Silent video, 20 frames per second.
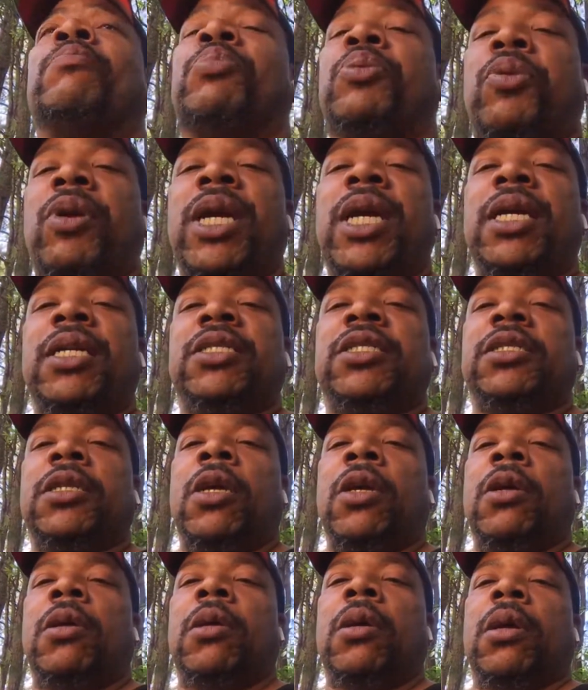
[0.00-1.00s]
breeds
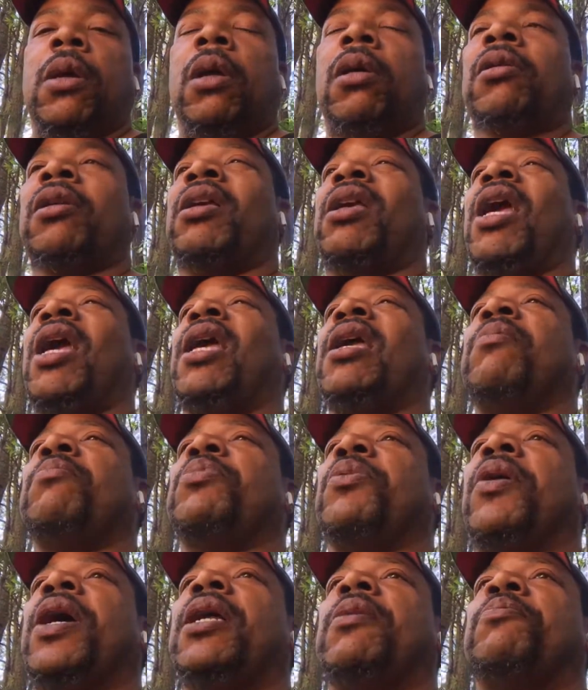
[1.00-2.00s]

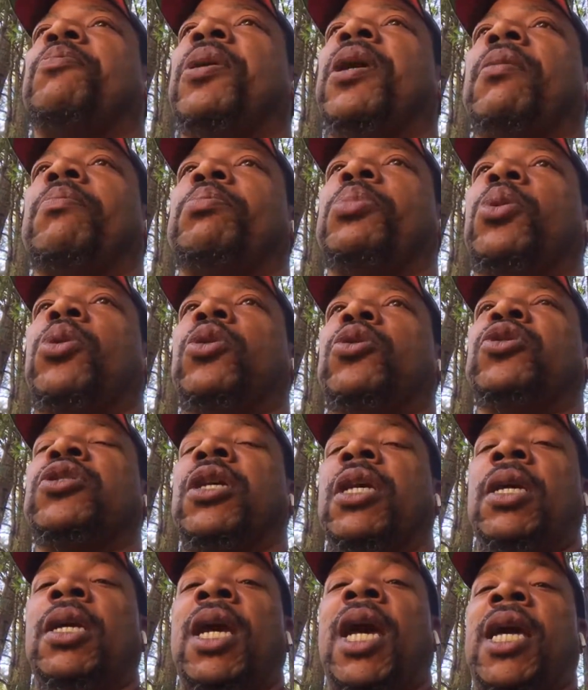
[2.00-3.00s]
game bred pit
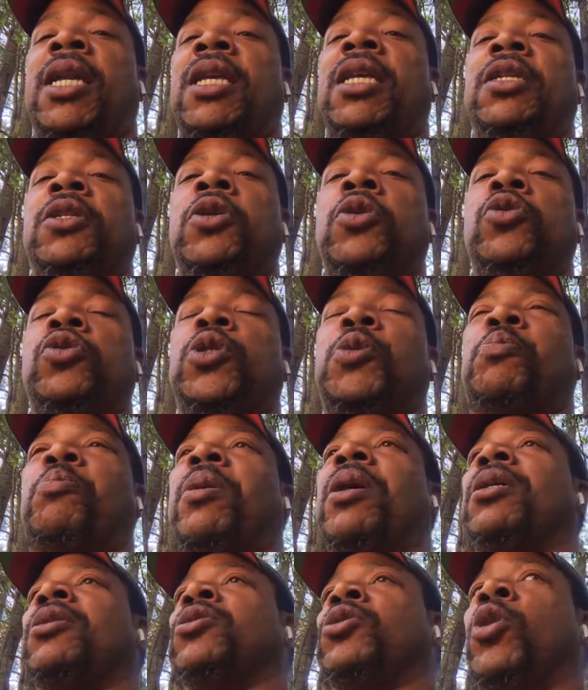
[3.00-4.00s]
bulls, and he
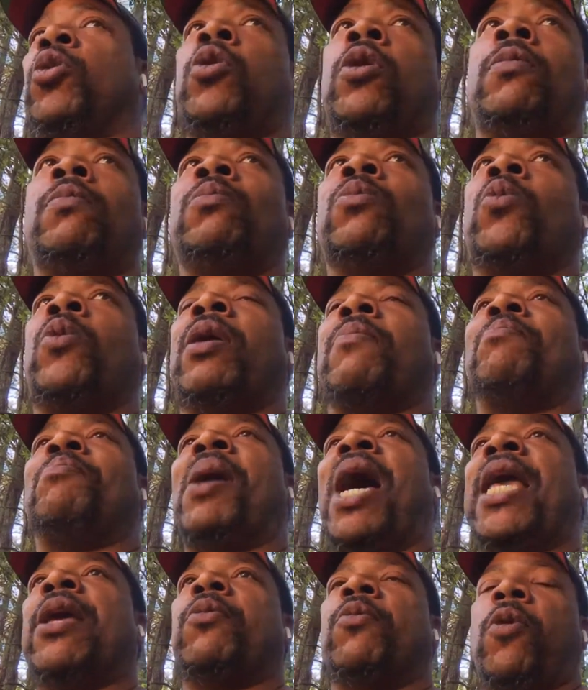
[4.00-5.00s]
do them with
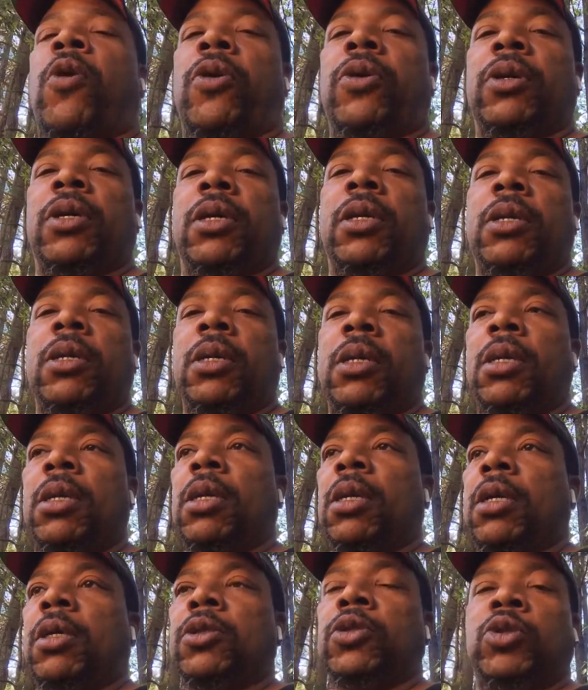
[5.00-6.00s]
bite work
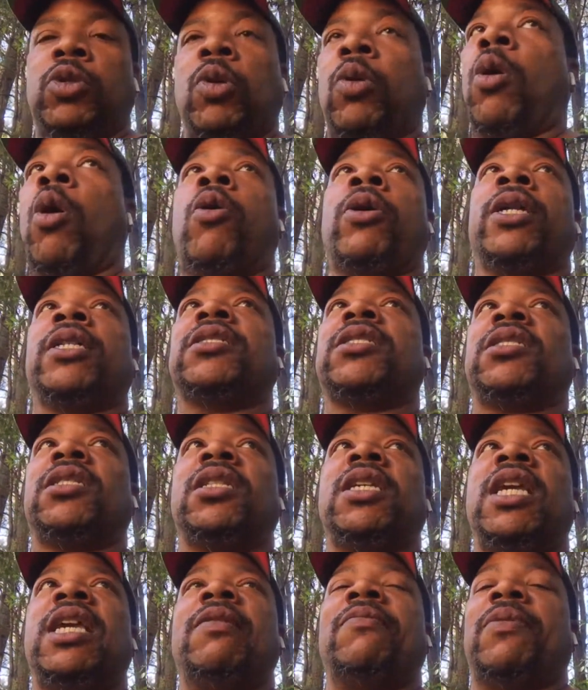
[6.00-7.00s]
on a
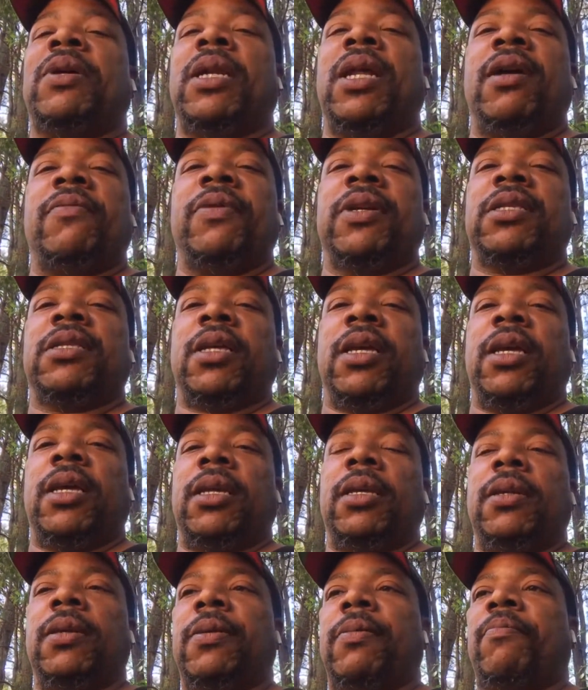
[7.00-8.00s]
sleeve and
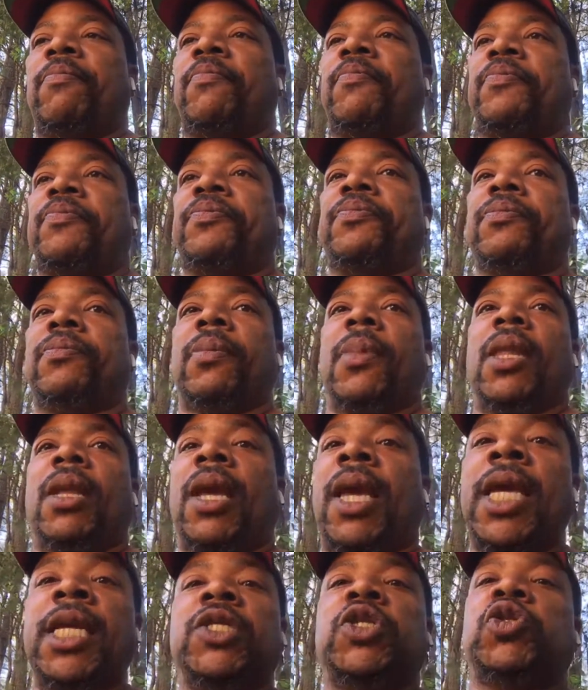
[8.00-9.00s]
everything.
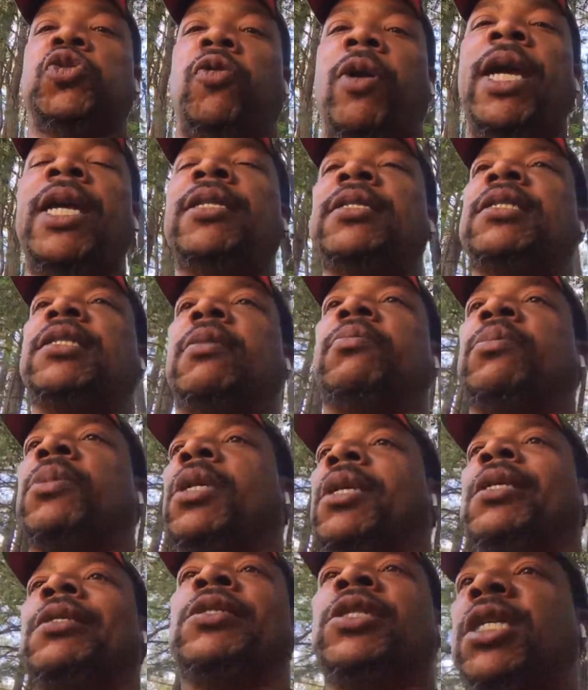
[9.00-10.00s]
He trains them
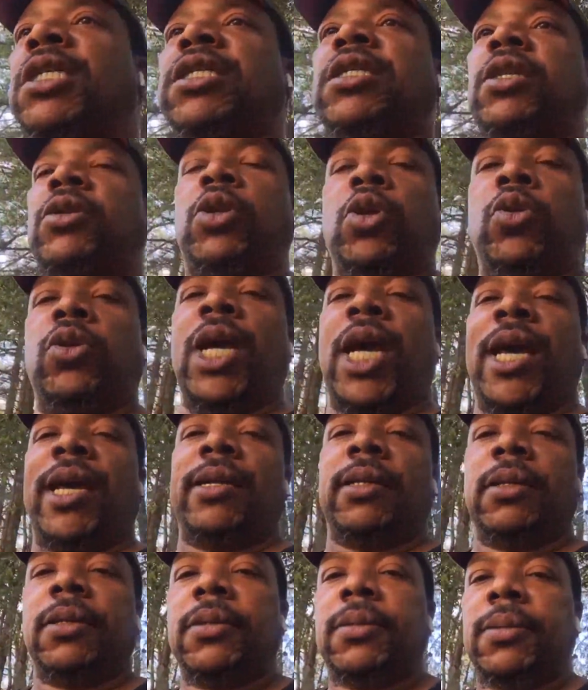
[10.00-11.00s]
just to do that.